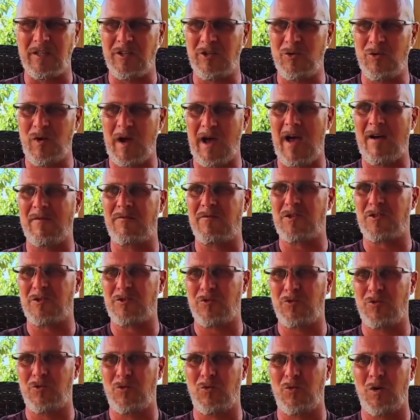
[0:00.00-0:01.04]
You have
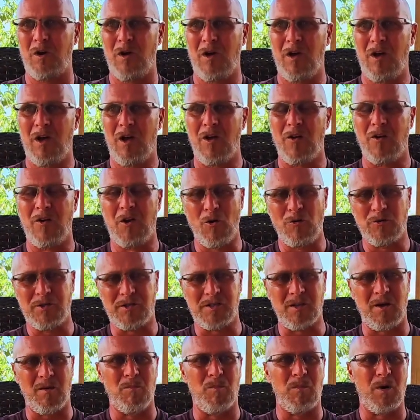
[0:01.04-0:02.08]
to know
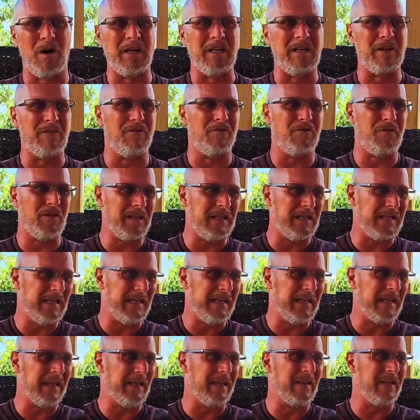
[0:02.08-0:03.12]
somebody, fit
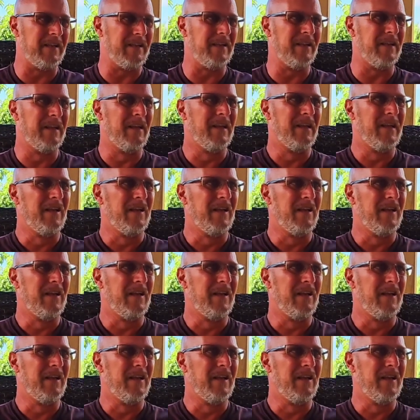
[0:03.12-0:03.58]
in,